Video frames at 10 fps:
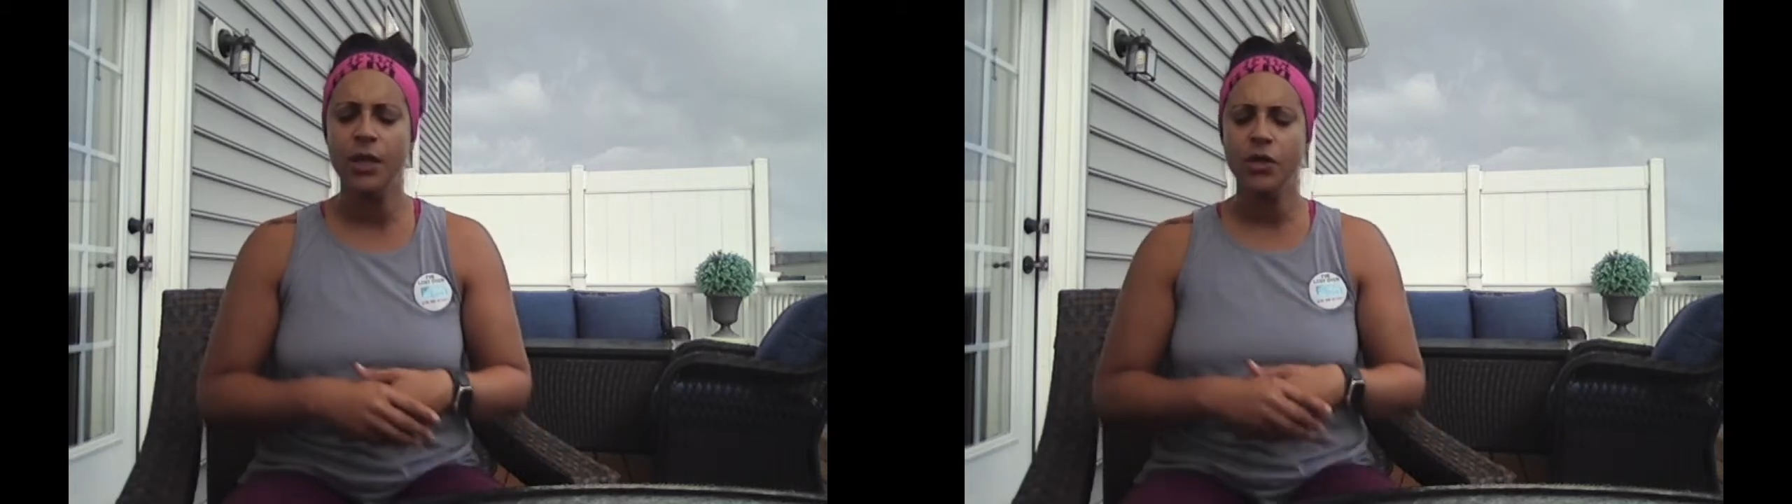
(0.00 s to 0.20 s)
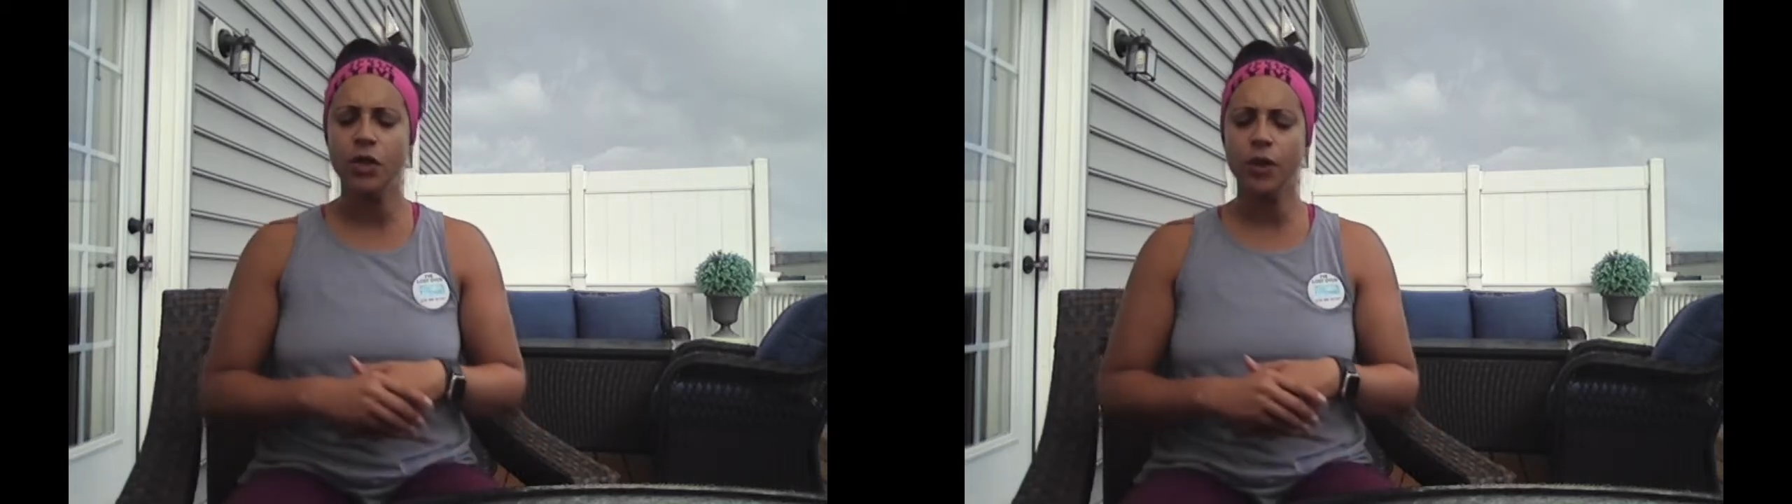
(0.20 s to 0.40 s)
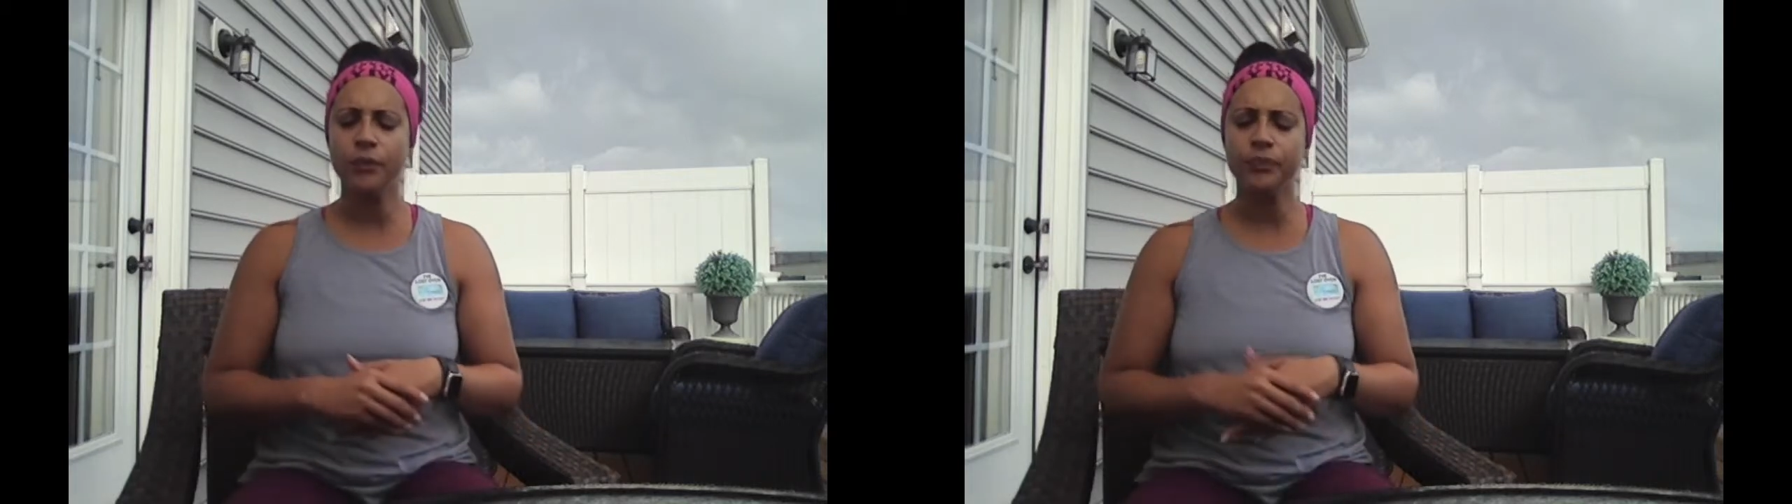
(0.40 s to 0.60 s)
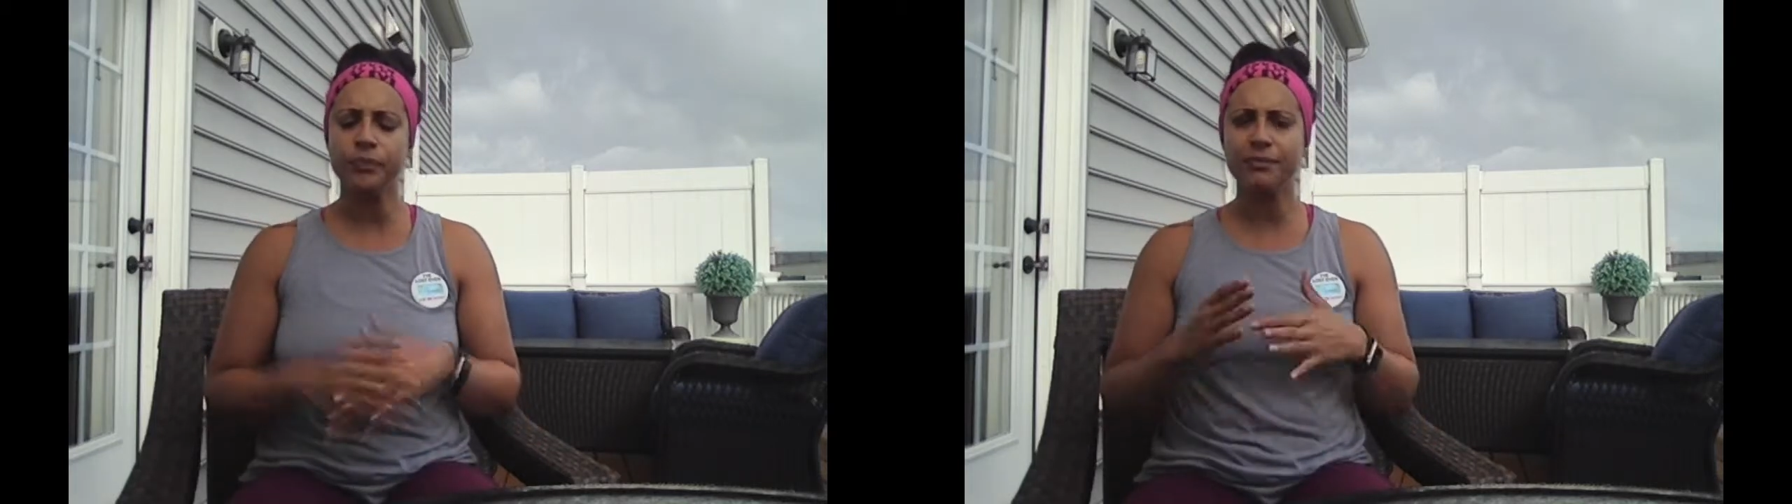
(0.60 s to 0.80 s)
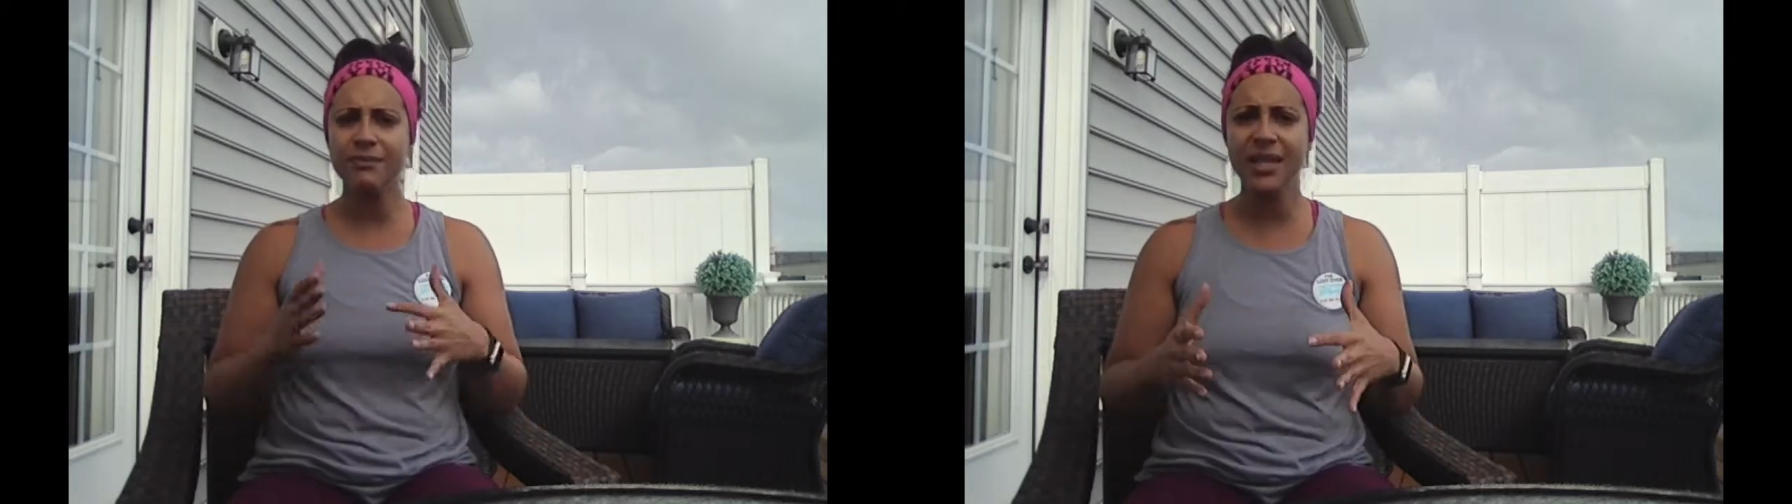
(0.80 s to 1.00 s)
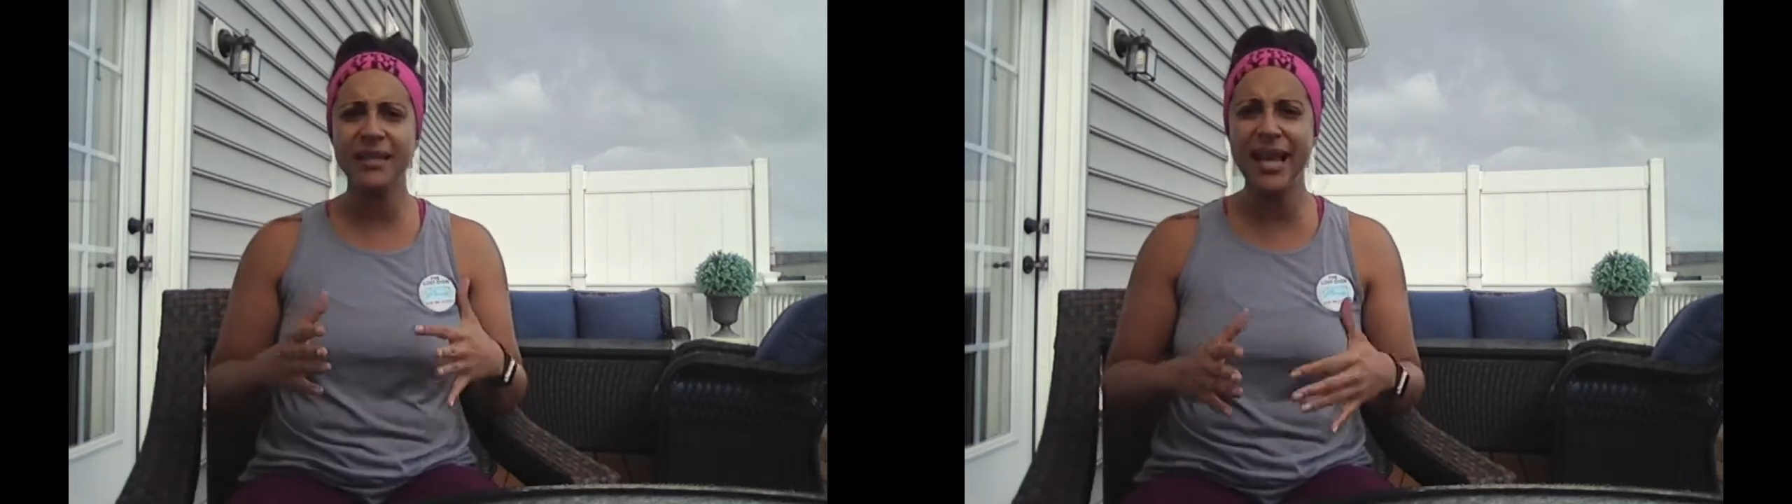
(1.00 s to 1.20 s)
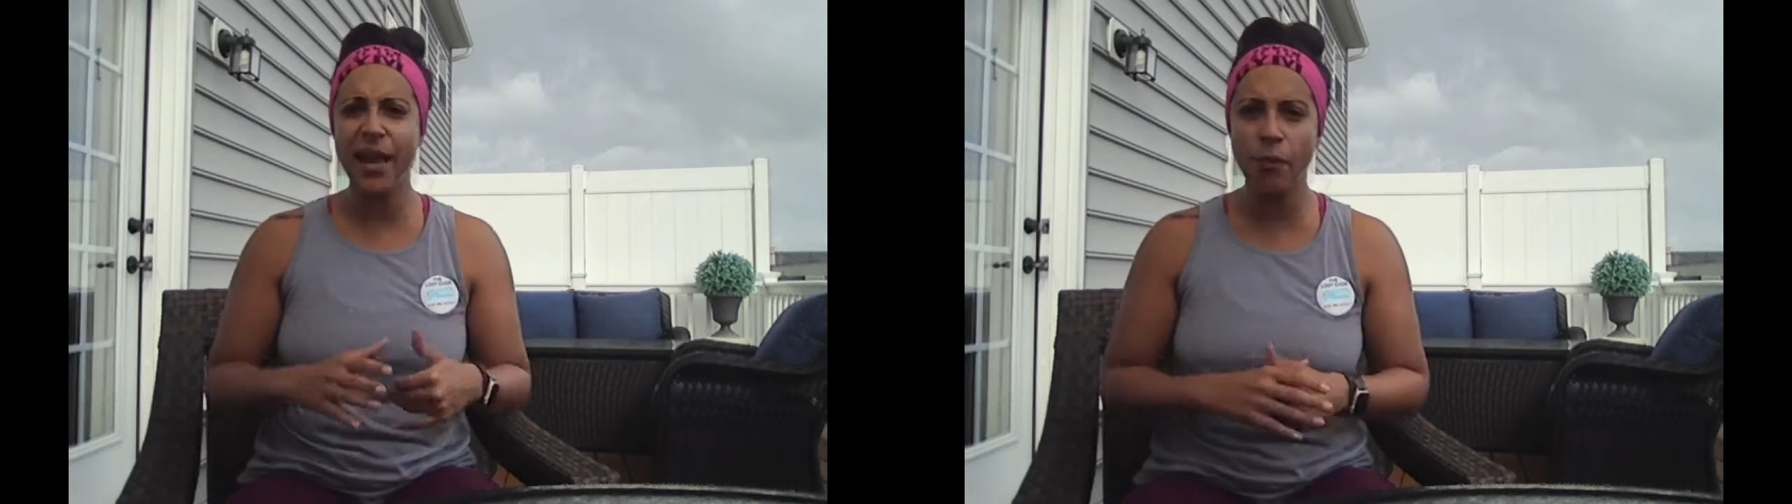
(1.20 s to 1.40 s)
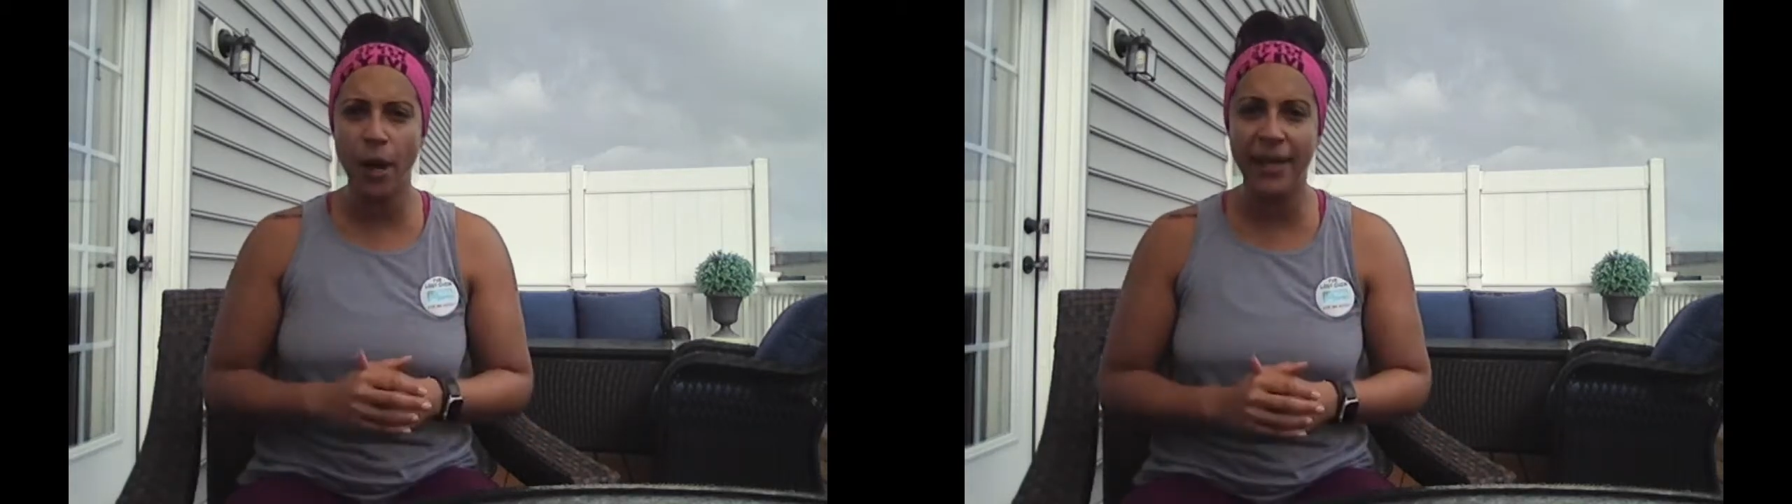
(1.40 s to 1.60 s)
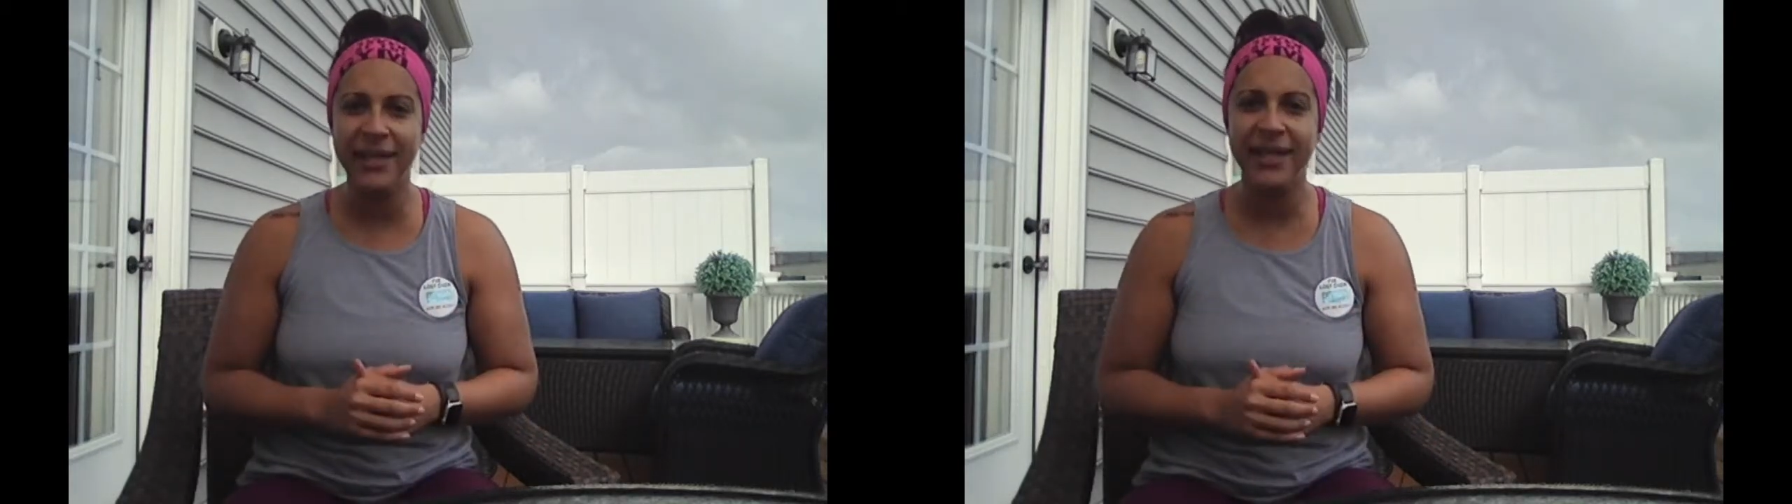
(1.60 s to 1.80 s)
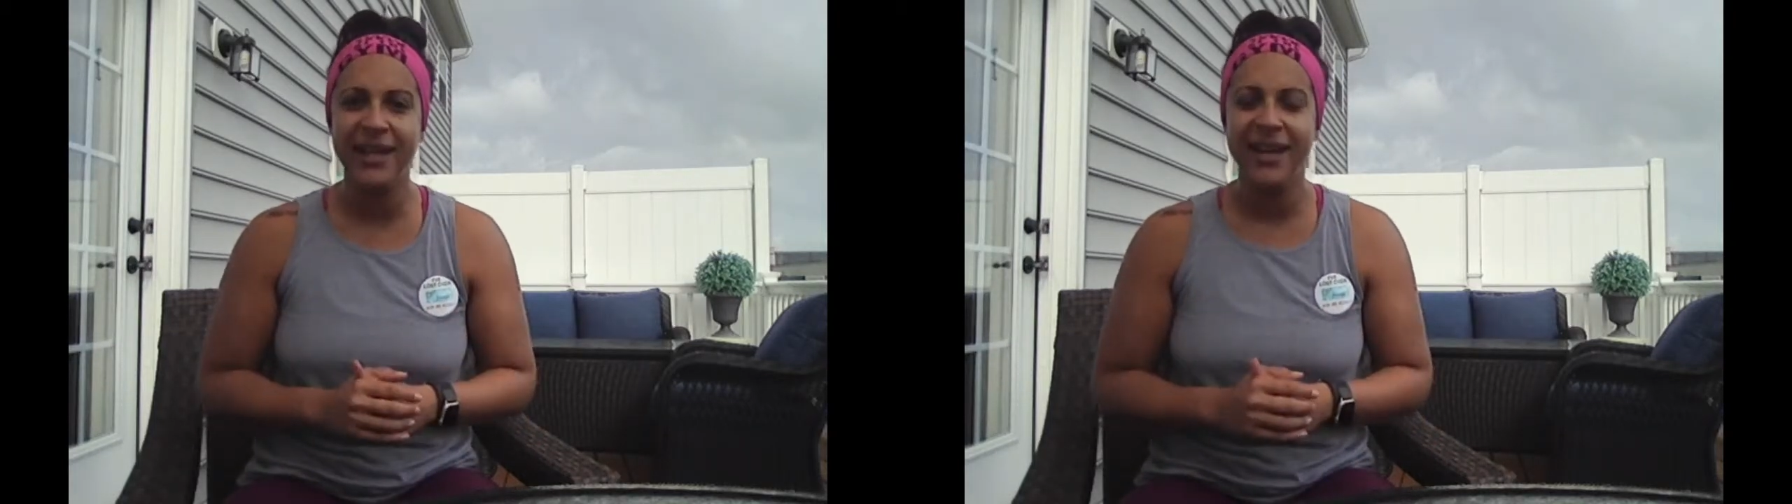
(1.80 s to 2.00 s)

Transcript: So day 1,